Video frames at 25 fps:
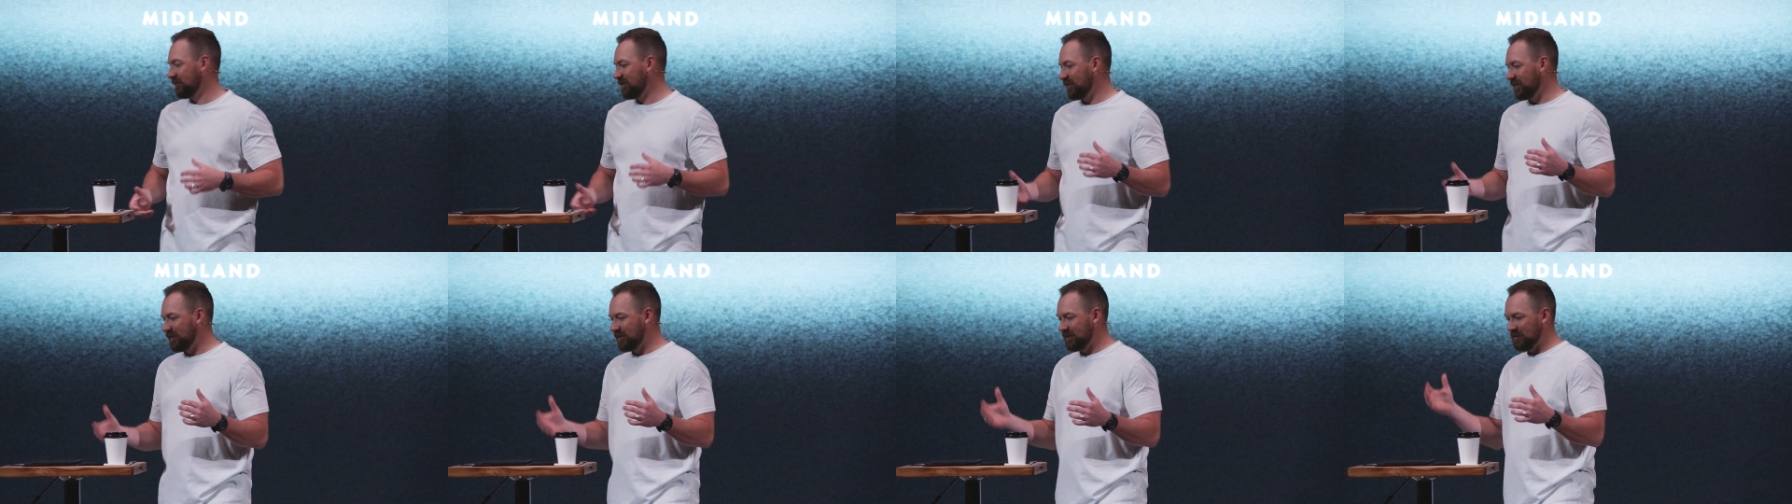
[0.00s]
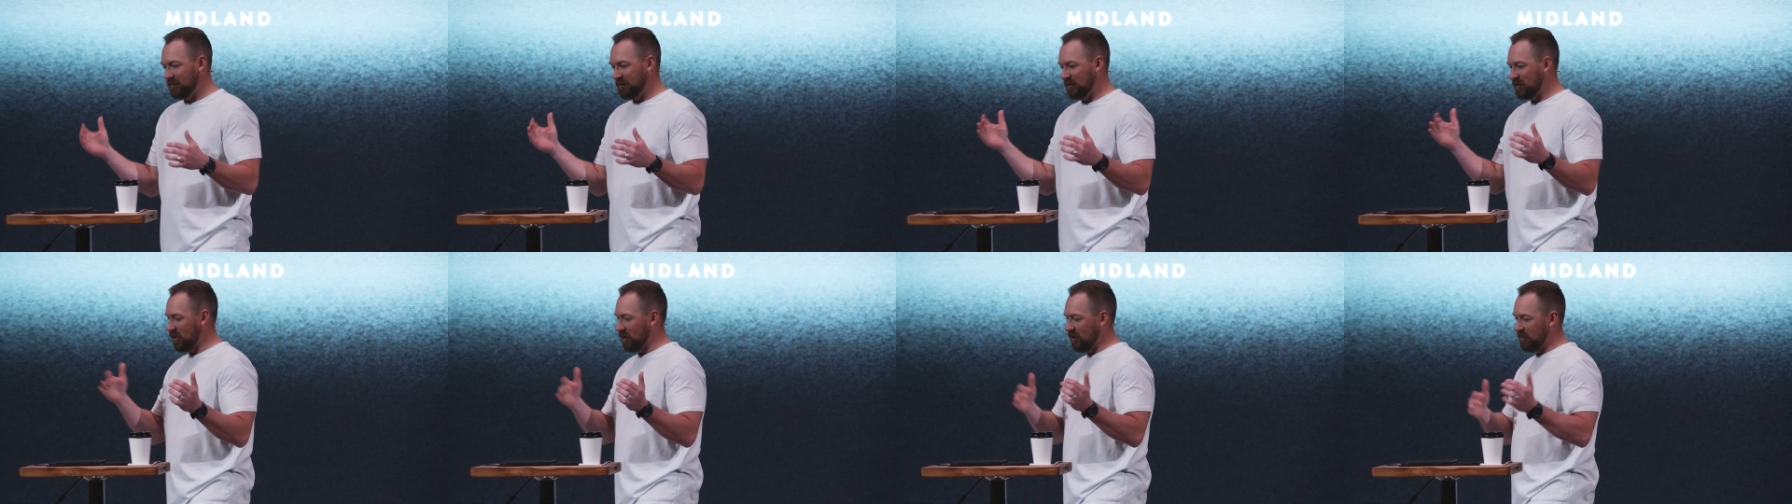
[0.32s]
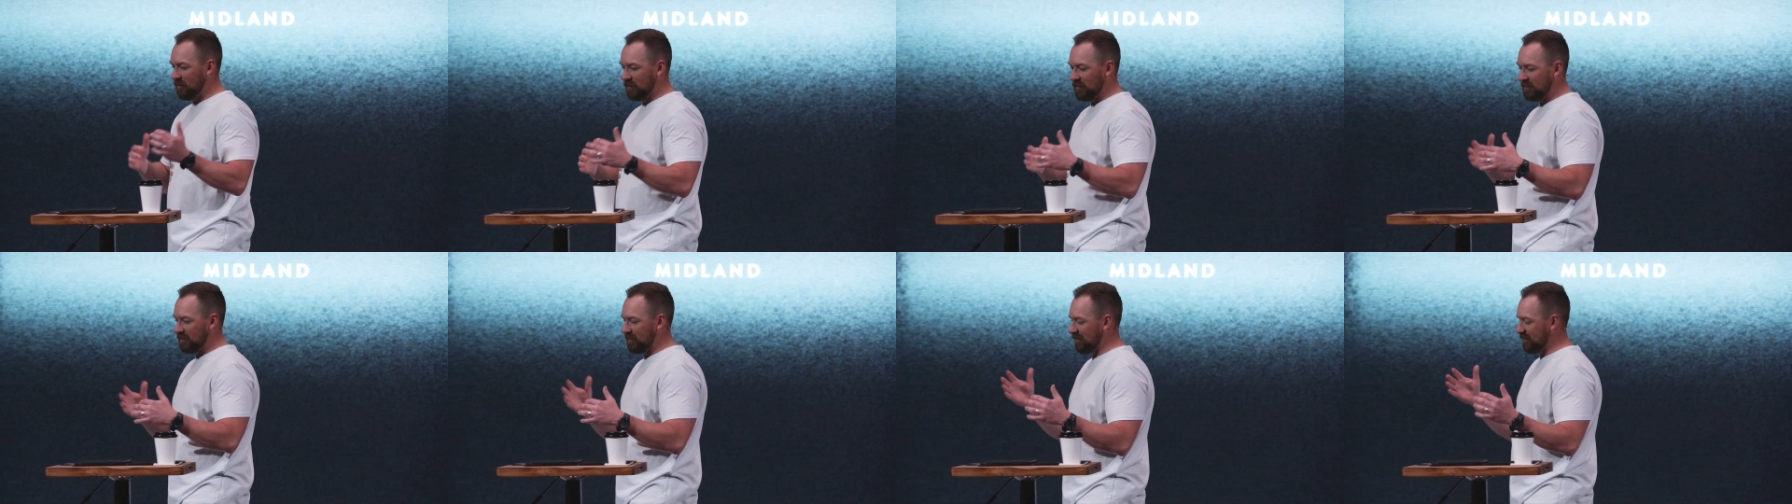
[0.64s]
just some
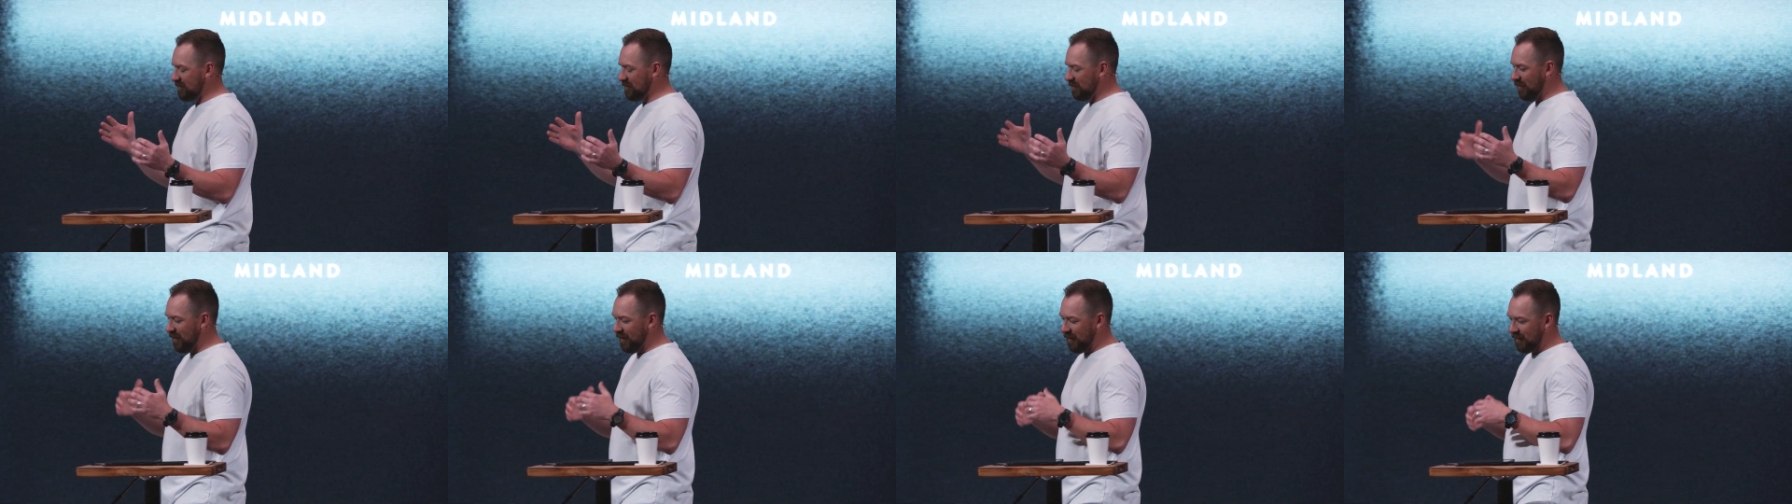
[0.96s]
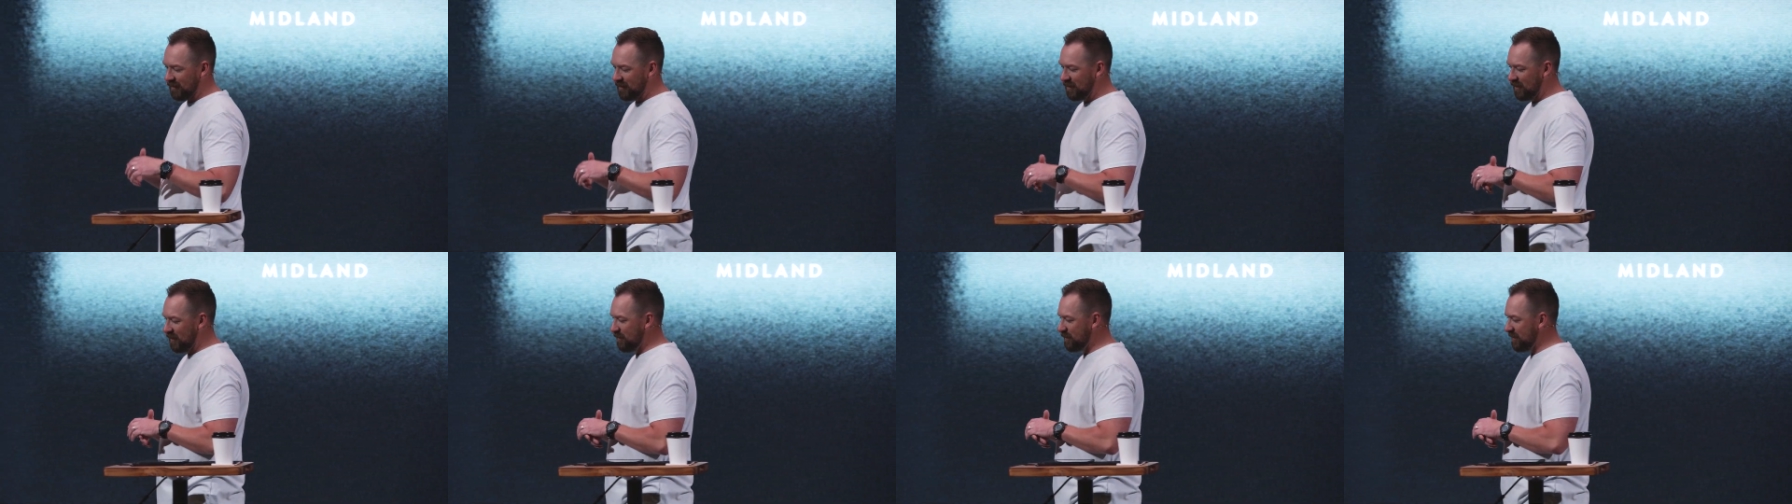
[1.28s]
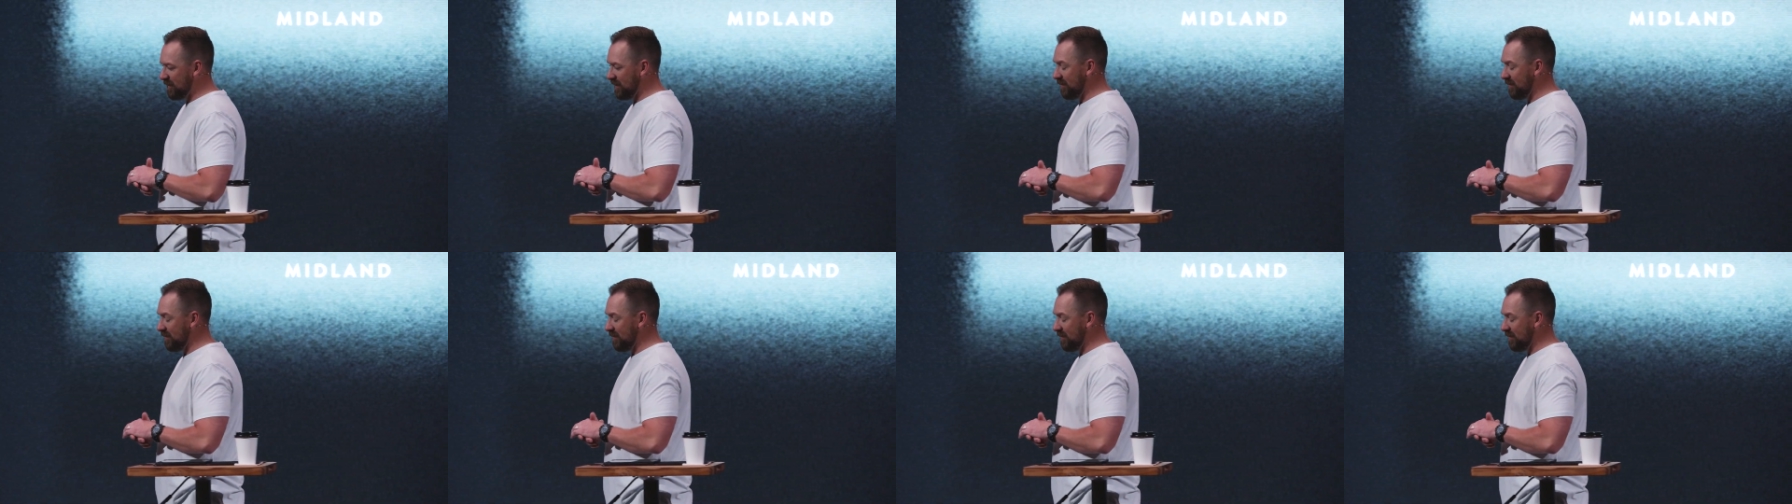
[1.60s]
troubles and some hardships.